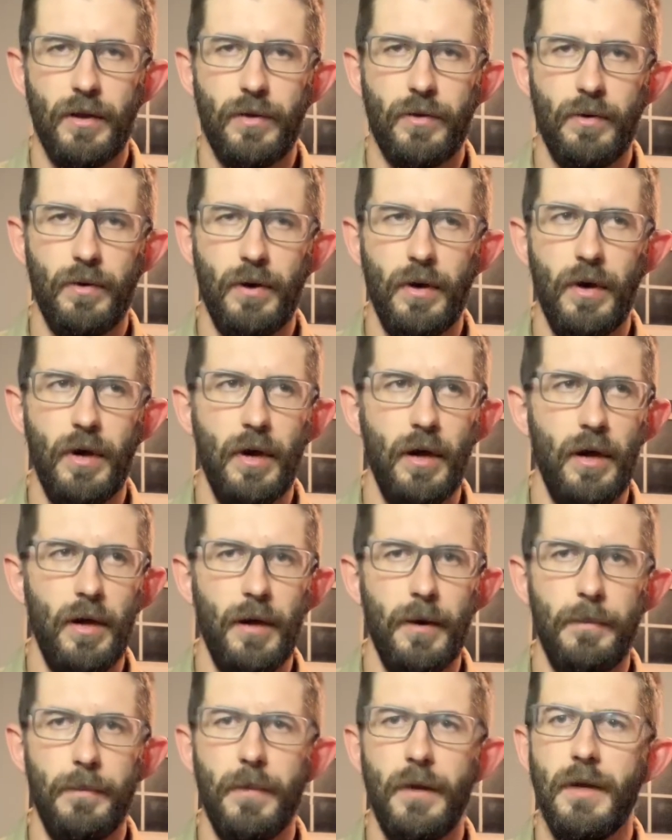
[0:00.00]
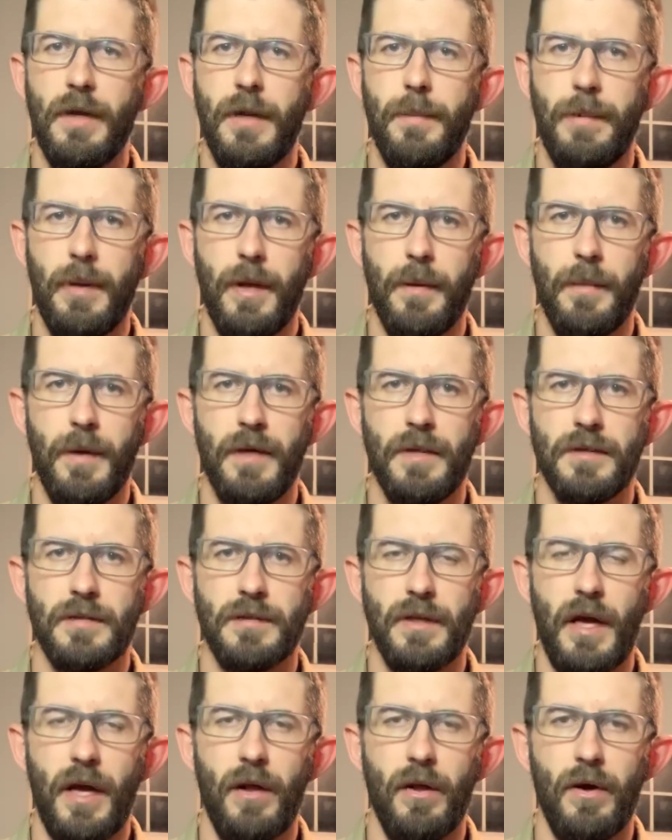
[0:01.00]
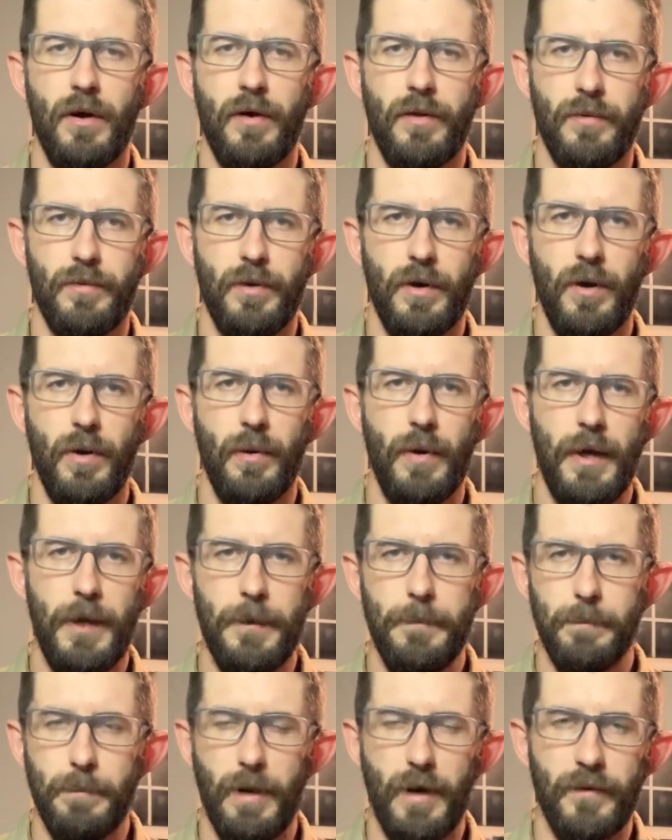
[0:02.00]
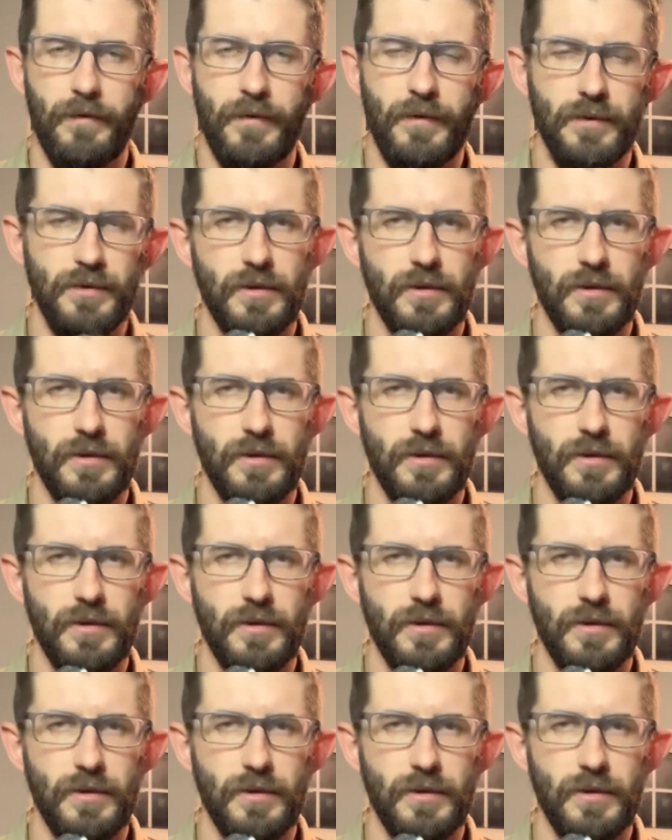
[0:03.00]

LR 308 buffer.